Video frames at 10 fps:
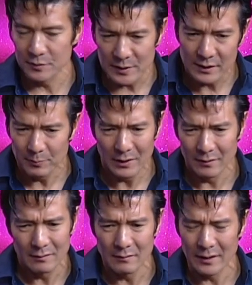especially a big
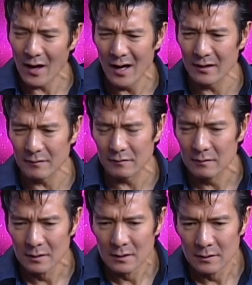iconic
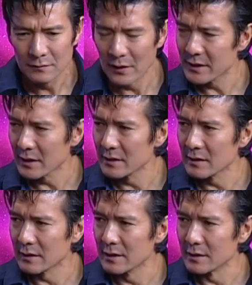franchise
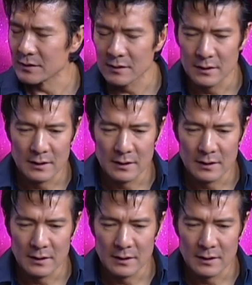like this.